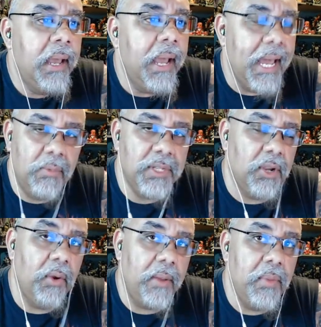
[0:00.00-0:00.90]
And it was a
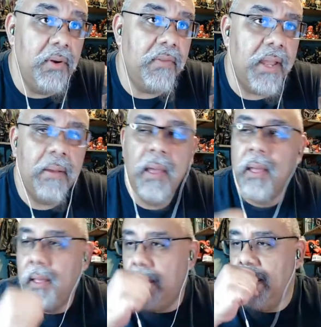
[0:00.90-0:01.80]
great movie,
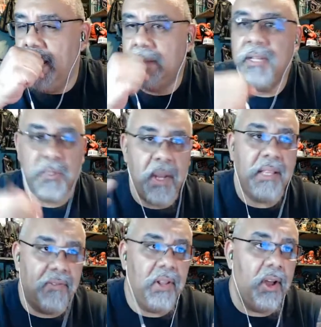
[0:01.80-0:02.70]
despite
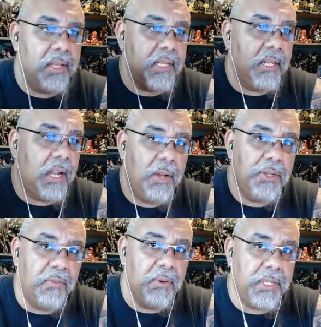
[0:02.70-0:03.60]
the flaws and the
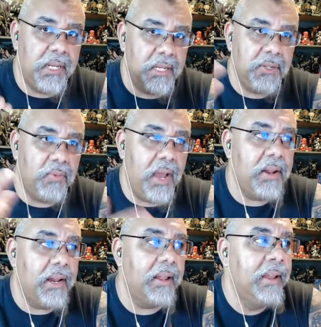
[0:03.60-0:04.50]
controversy that
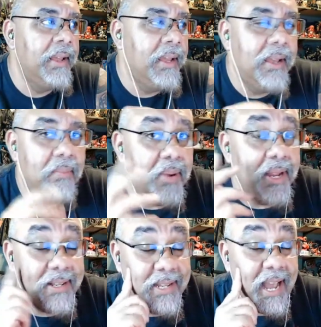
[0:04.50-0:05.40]
surrounded it.
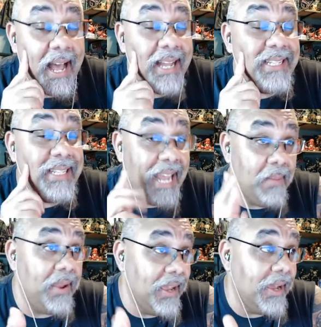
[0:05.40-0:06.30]
But God
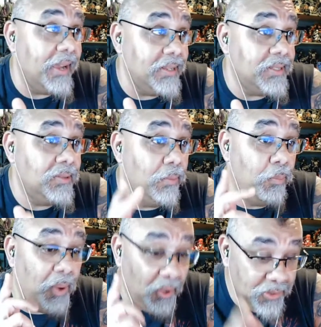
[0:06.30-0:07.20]
damn it, guys.
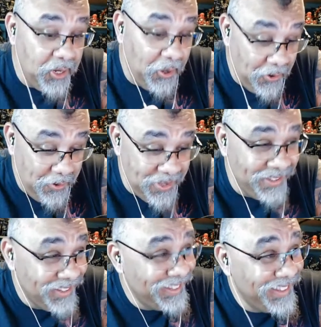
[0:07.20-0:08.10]
Balto
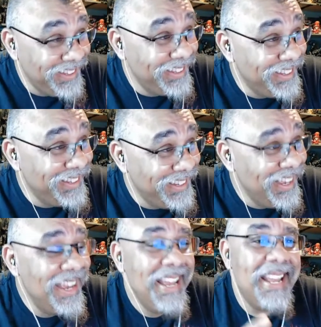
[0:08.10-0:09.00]

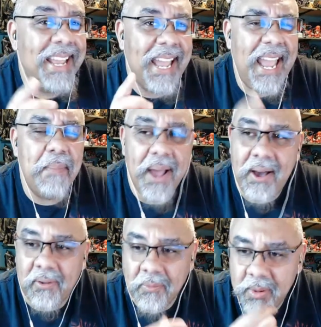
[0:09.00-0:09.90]
came
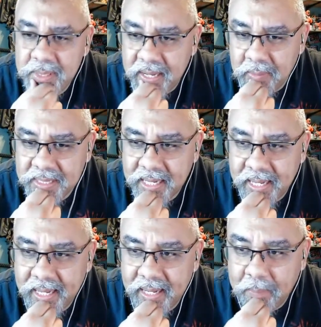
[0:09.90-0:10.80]
out, what was he, was it
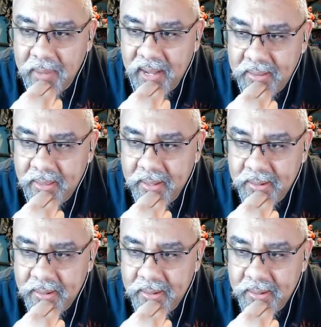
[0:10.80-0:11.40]
a month?